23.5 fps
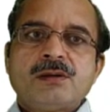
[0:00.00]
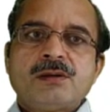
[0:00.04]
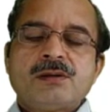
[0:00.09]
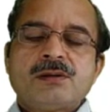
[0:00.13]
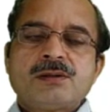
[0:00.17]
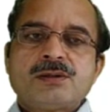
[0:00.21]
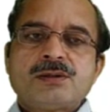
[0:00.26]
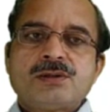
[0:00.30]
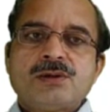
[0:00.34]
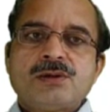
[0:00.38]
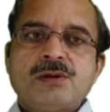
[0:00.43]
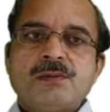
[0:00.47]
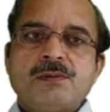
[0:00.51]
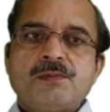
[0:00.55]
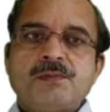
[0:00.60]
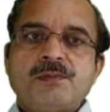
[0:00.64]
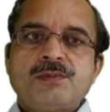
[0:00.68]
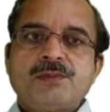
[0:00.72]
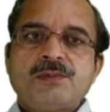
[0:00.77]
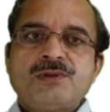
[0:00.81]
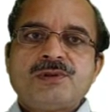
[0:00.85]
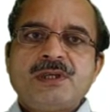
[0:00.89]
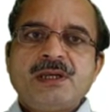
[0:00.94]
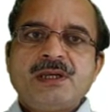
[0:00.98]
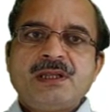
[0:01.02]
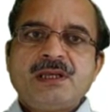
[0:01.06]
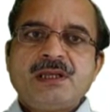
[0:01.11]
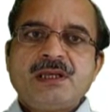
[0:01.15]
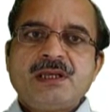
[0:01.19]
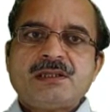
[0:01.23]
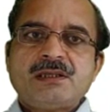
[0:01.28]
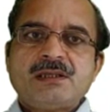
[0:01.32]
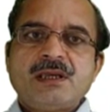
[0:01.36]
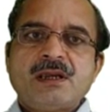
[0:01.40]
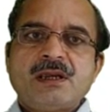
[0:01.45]
So using
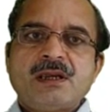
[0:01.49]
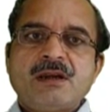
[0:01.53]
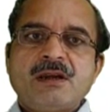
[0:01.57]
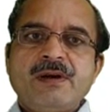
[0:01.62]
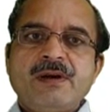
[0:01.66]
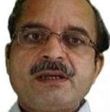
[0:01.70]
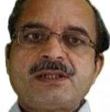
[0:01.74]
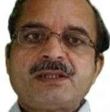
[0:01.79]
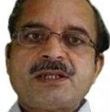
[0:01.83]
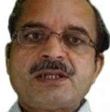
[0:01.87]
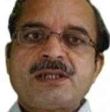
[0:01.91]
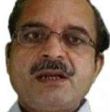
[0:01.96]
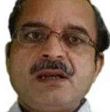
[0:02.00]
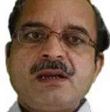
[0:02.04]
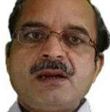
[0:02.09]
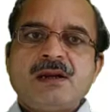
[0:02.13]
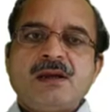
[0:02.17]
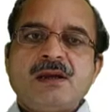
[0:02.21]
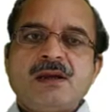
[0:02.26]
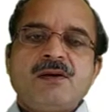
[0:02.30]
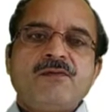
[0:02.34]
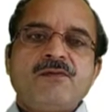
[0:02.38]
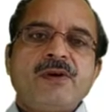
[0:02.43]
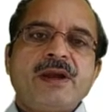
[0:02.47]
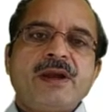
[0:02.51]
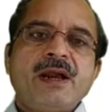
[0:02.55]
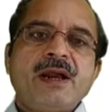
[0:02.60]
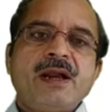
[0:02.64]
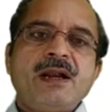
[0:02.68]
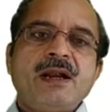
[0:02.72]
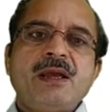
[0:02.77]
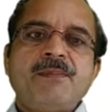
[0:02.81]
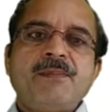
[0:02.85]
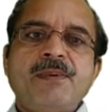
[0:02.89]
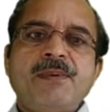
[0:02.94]
this equation, we
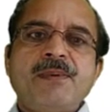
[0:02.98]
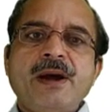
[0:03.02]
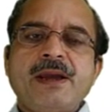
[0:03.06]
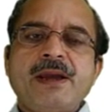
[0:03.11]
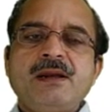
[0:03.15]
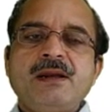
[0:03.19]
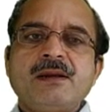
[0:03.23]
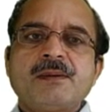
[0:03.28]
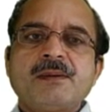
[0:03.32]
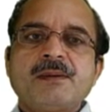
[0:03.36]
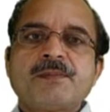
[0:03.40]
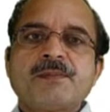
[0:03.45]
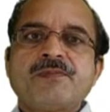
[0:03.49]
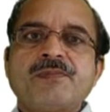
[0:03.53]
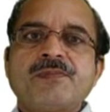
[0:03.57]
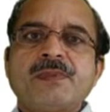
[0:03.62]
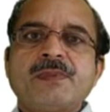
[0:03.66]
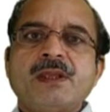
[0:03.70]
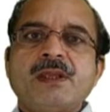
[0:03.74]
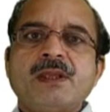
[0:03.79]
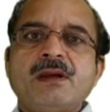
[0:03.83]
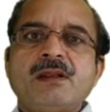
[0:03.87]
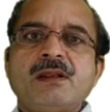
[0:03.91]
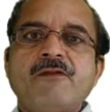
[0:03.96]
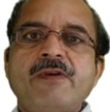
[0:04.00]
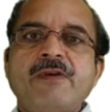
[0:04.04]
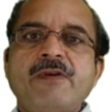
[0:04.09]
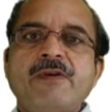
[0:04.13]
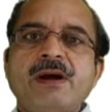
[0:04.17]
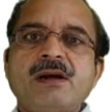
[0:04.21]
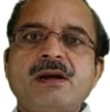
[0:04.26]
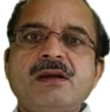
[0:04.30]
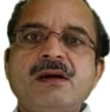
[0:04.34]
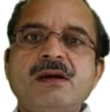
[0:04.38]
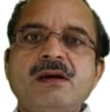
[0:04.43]
can define the
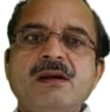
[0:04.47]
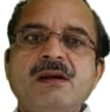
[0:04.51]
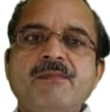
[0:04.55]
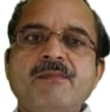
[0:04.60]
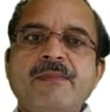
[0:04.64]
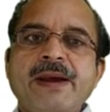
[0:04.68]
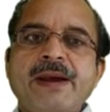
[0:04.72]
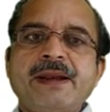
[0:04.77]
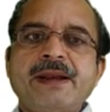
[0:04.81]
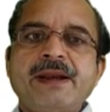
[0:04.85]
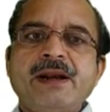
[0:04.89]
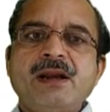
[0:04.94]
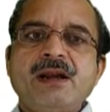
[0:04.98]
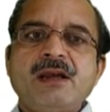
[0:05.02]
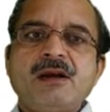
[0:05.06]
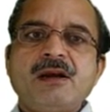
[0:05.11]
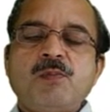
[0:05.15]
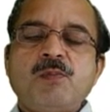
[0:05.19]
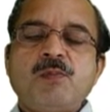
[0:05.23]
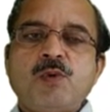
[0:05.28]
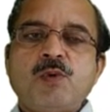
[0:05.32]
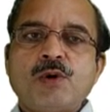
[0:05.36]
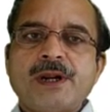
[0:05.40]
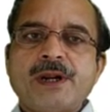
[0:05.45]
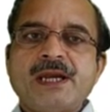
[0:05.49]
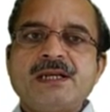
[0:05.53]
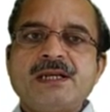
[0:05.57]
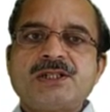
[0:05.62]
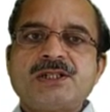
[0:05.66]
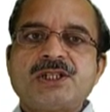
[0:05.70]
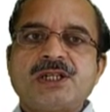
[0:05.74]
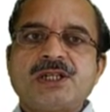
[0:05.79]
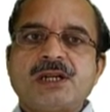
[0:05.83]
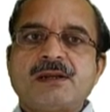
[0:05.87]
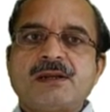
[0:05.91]
vector magnetic
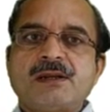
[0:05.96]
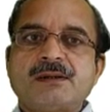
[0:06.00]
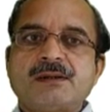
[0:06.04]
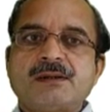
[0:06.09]
potential